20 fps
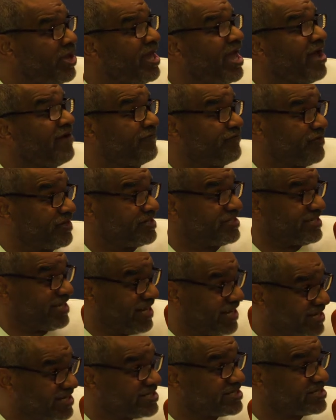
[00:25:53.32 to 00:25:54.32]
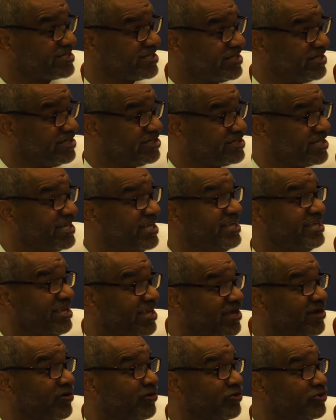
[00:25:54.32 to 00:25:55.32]
we have the tendency to
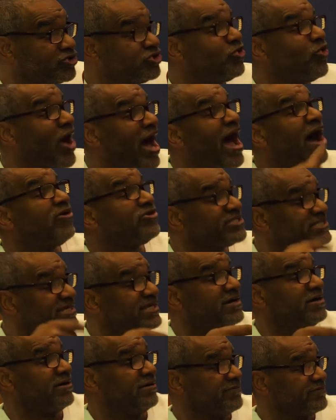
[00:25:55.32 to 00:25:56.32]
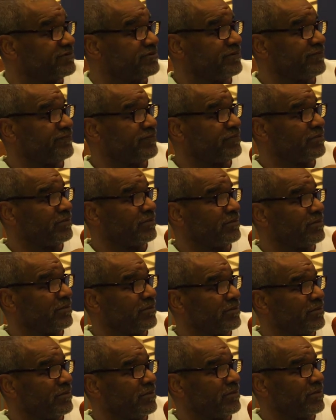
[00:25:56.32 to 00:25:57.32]
yield to ourselves.
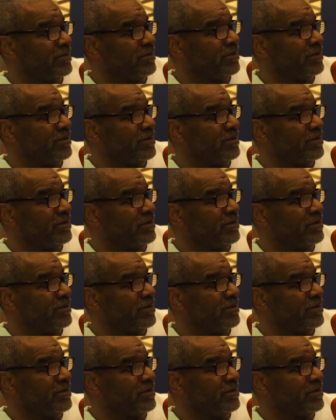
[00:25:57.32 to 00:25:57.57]
Yeah,